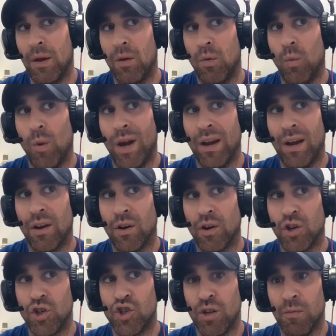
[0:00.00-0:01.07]

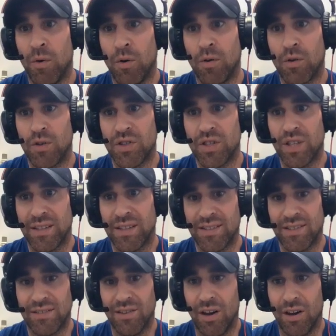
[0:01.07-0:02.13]
where gym owners get
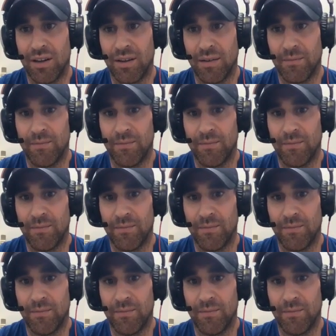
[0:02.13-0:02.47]
stuck.